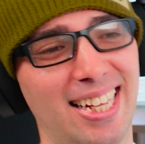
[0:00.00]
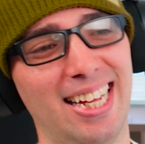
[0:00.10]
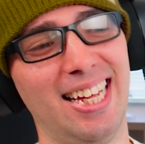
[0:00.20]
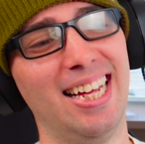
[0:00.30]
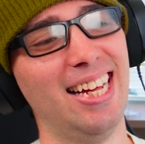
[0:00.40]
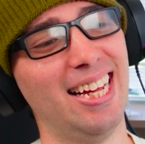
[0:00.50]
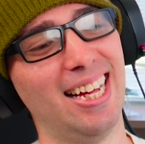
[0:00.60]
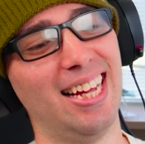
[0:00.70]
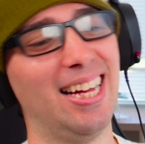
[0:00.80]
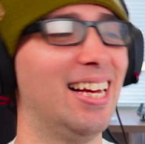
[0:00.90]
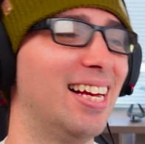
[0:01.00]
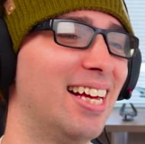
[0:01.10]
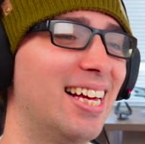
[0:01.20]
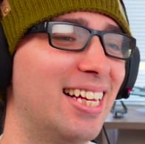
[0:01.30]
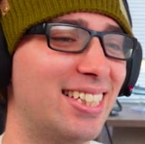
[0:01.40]
Better than nothing.
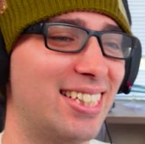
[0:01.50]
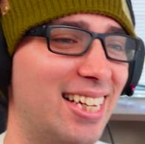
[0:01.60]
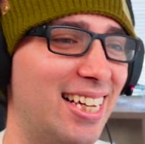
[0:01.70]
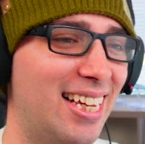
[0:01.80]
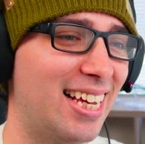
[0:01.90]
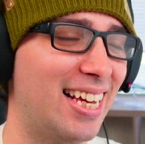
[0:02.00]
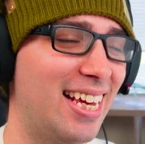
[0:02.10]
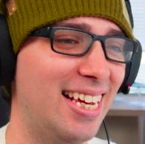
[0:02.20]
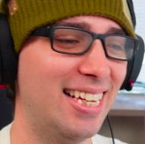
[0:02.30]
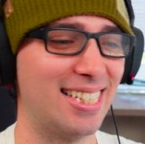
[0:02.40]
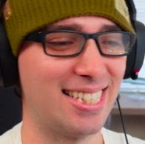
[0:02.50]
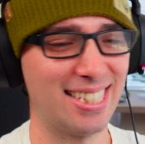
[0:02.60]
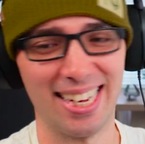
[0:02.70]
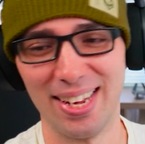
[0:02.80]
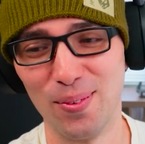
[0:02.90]
Well, hurry up. He is
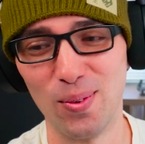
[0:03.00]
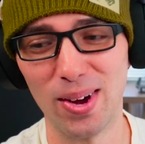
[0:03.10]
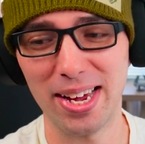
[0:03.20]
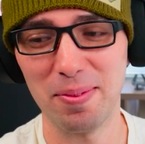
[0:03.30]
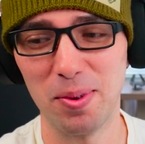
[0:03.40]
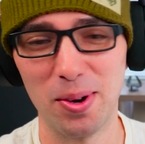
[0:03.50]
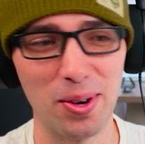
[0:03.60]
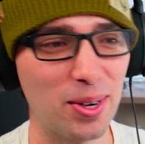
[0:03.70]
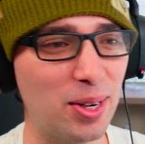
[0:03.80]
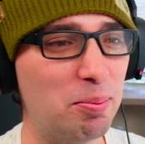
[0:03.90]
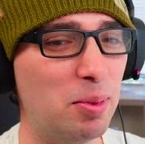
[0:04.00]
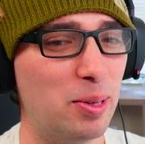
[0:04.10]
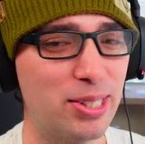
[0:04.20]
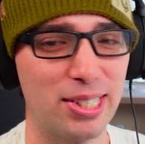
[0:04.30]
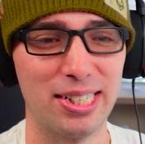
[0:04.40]
way more
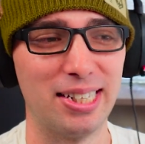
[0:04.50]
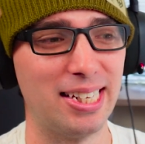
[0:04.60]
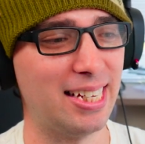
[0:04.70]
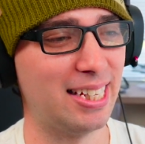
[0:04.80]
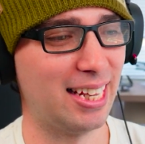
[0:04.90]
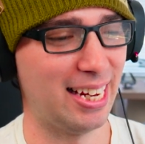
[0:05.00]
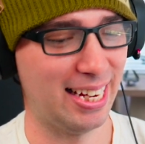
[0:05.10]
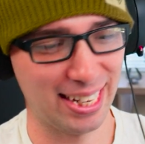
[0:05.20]
emotionally like